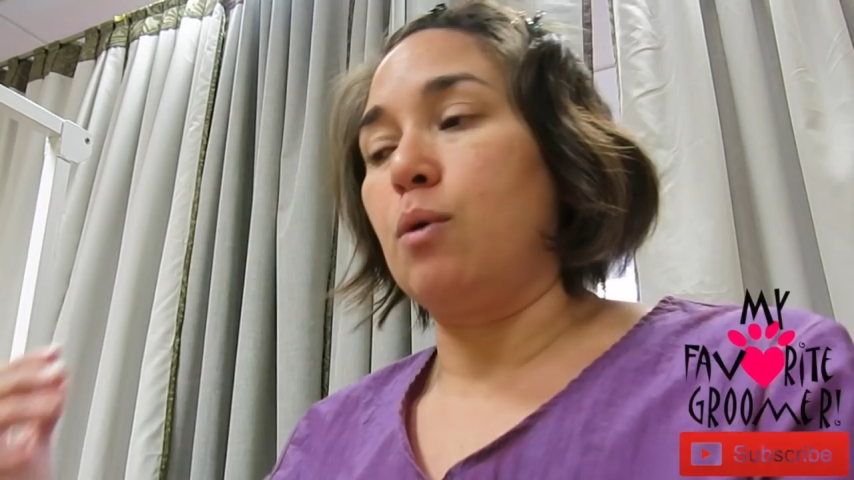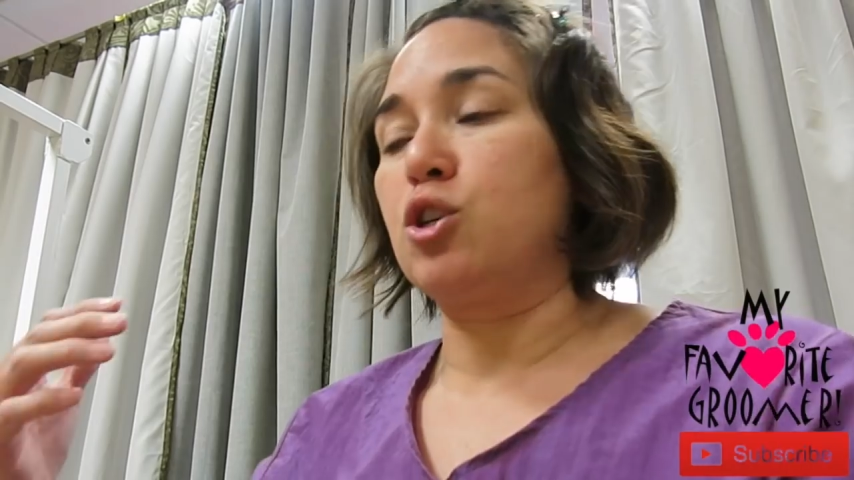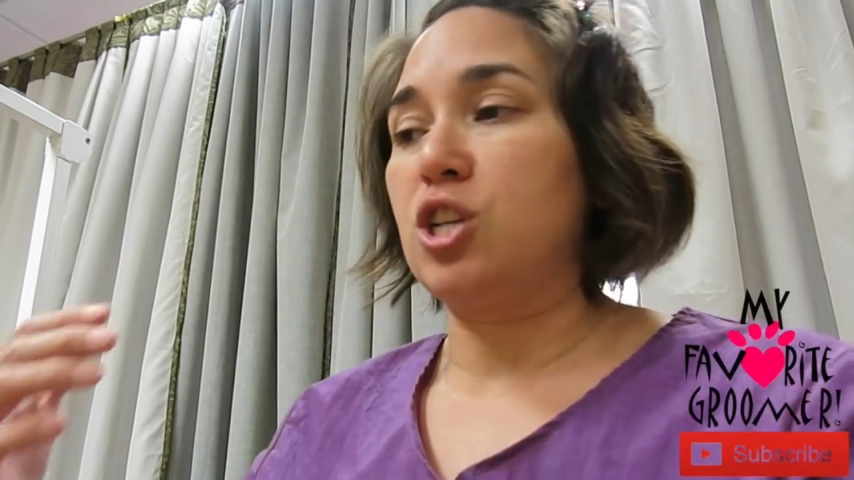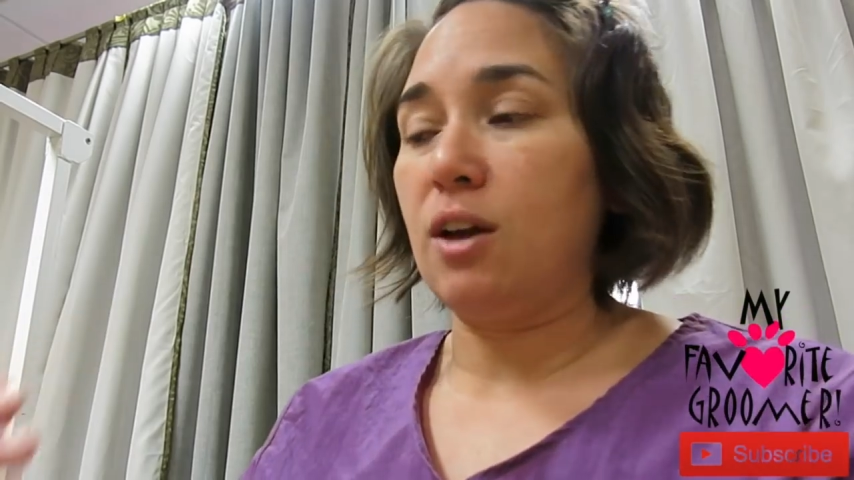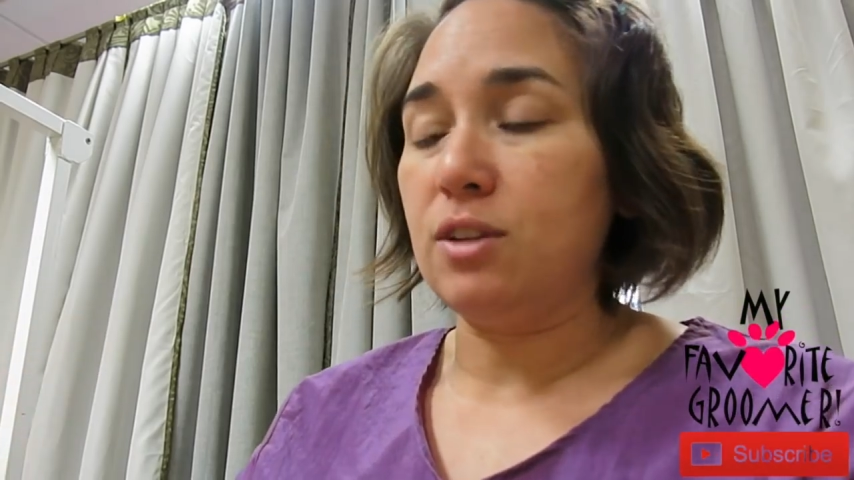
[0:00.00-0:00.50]

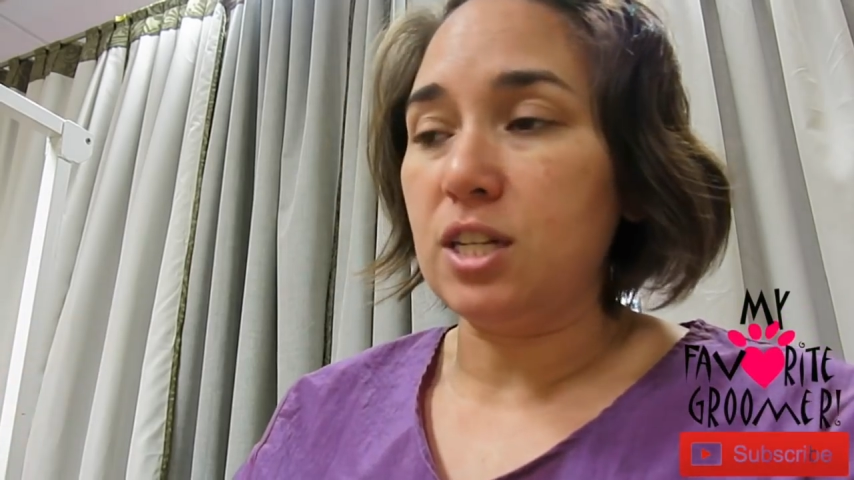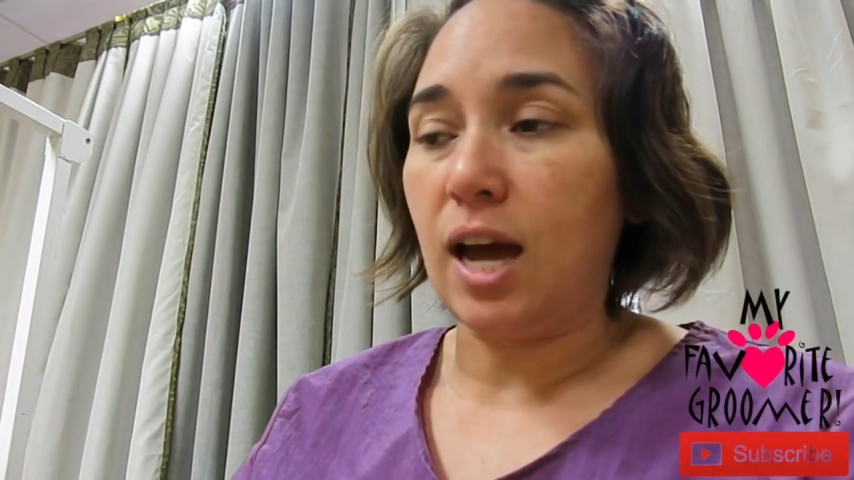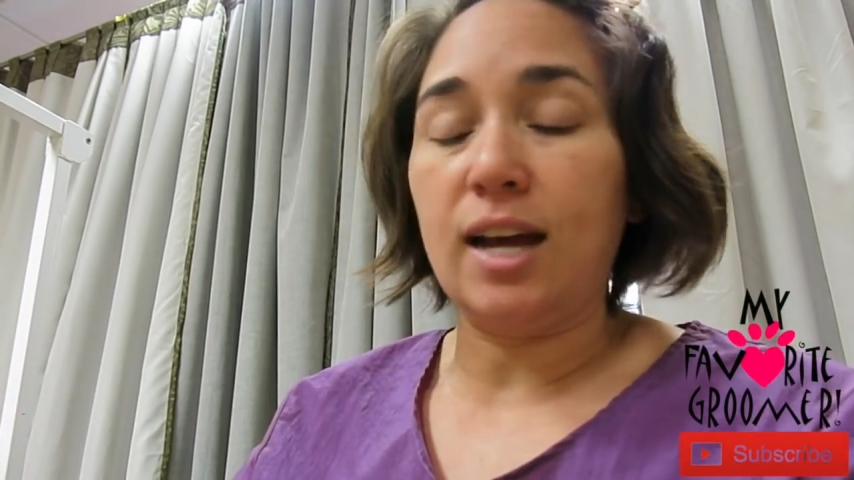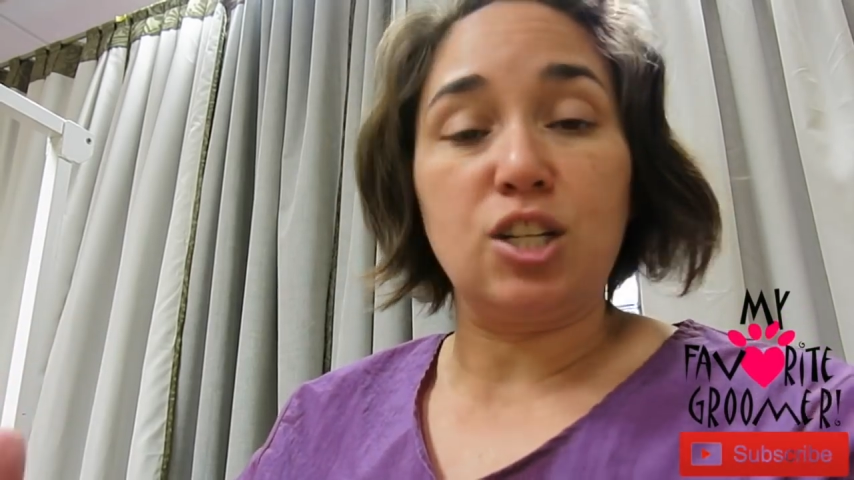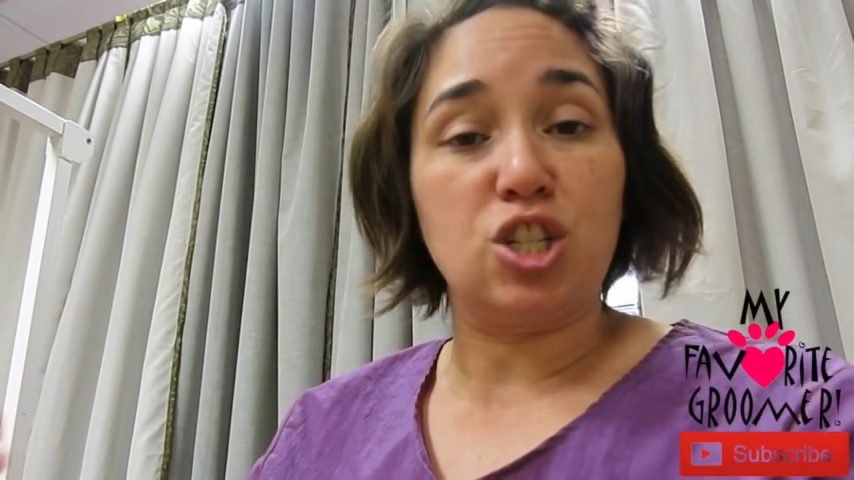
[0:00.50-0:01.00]
was shaving it,
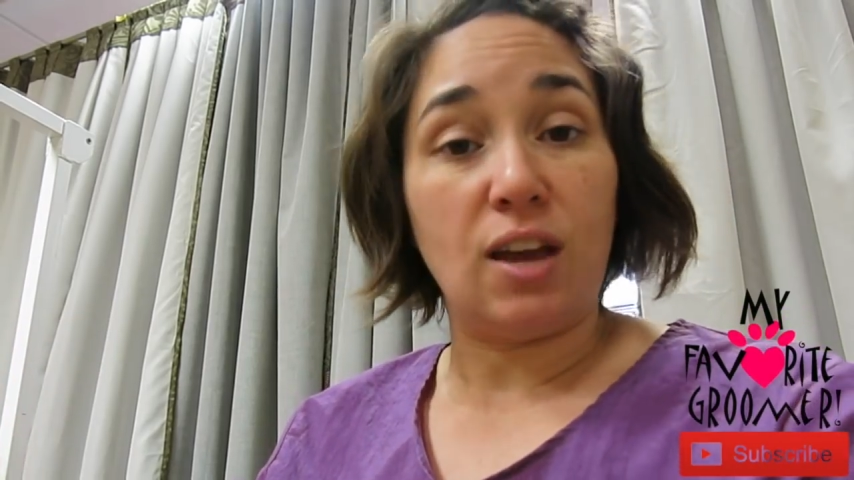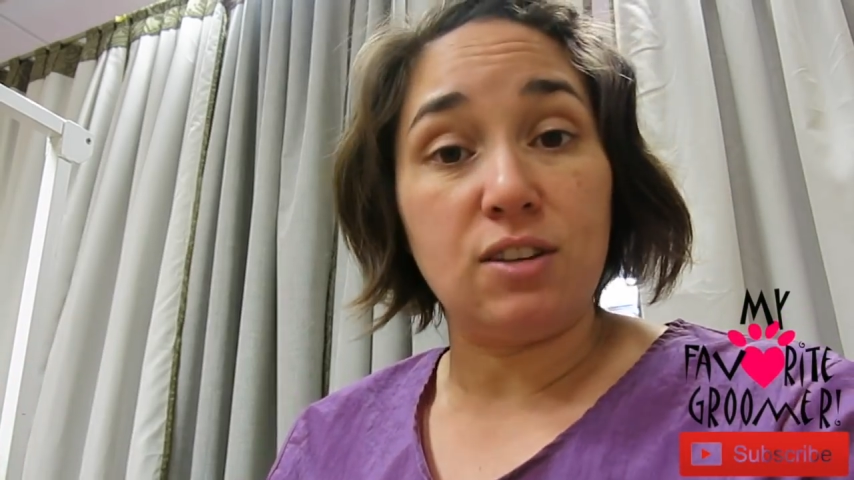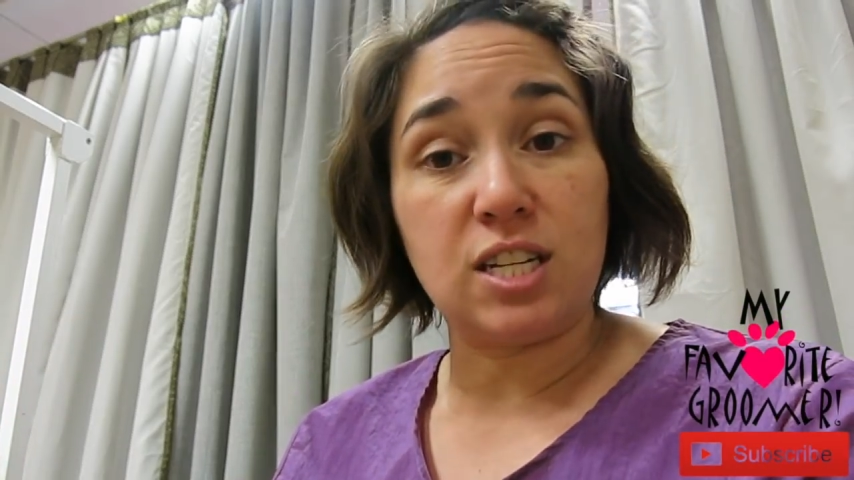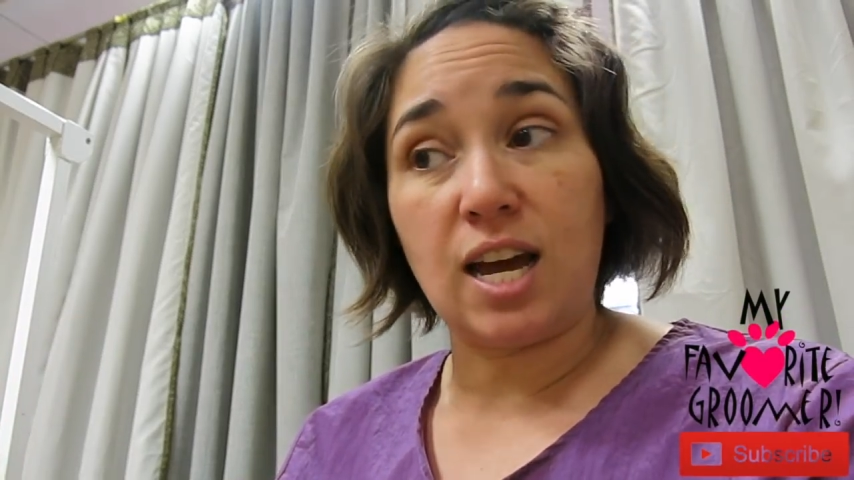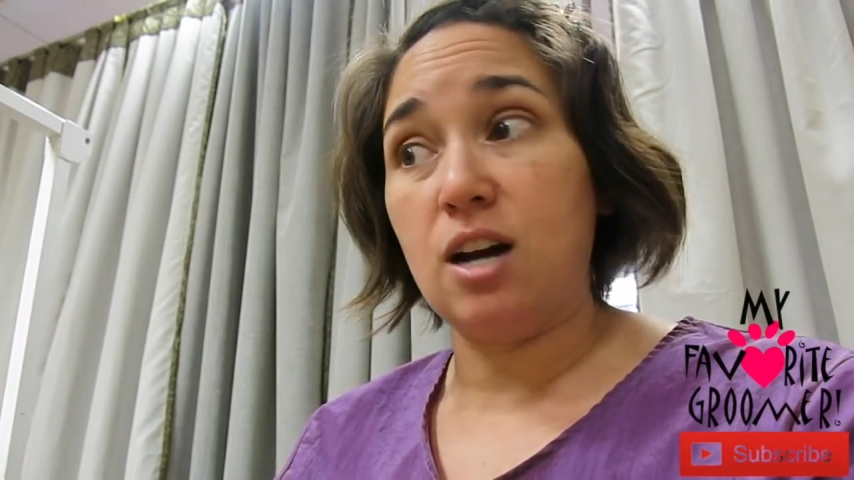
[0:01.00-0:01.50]
I had to shave
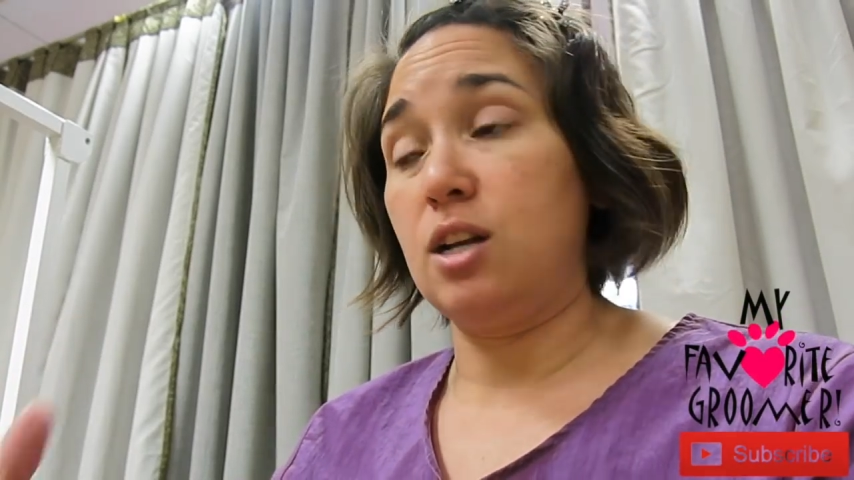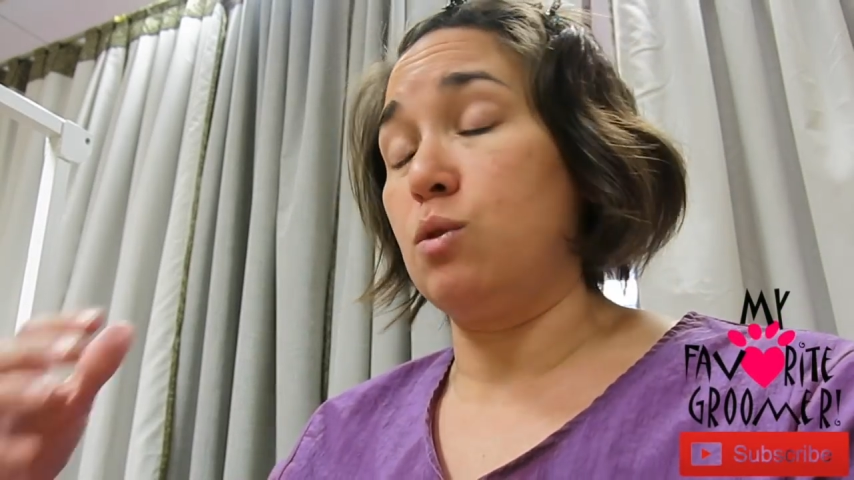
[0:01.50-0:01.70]
it down,